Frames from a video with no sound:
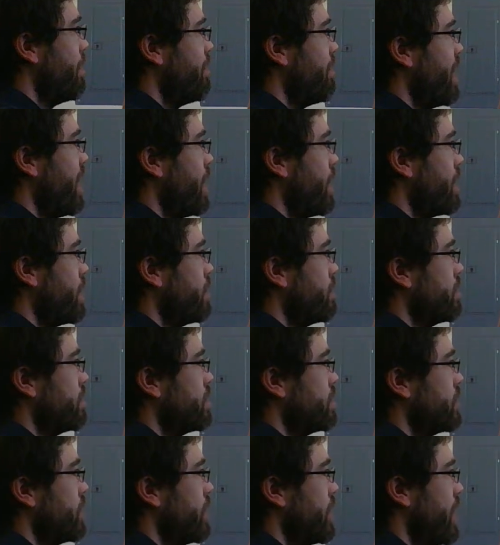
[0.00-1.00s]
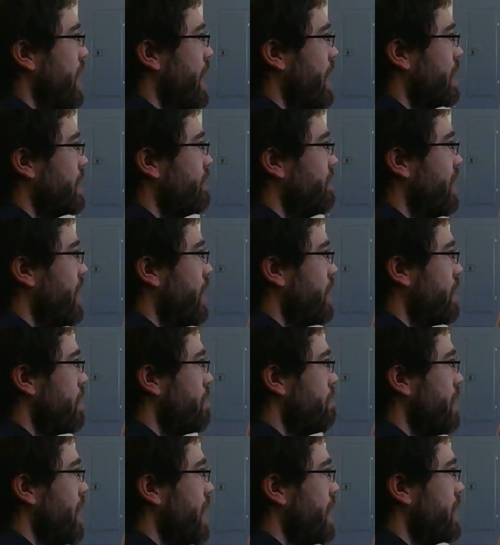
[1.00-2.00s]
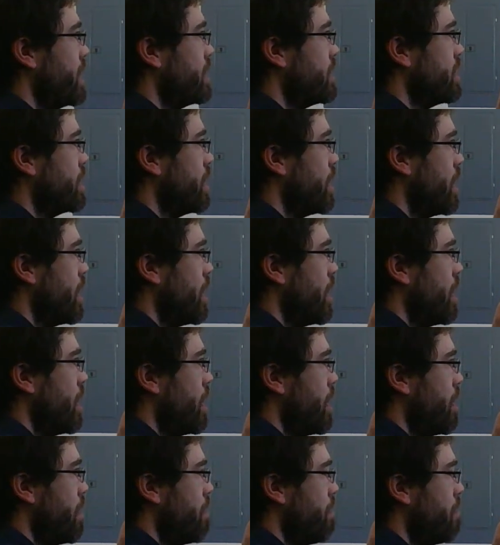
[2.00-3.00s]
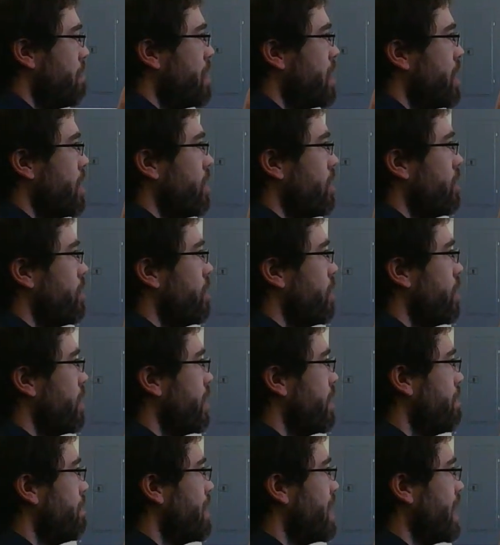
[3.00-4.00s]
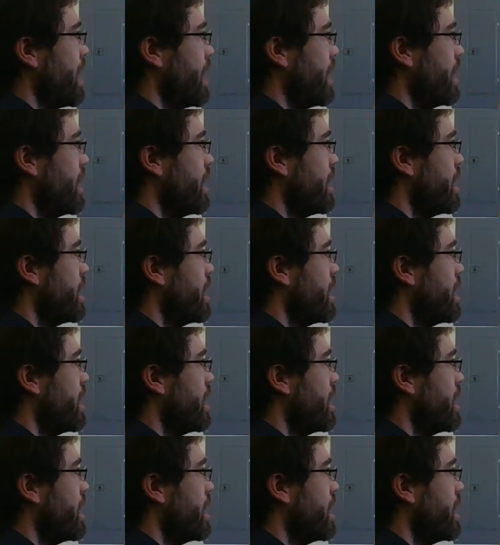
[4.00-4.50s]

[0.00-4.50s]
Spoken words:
the value. So the x value minus mu, or the mean.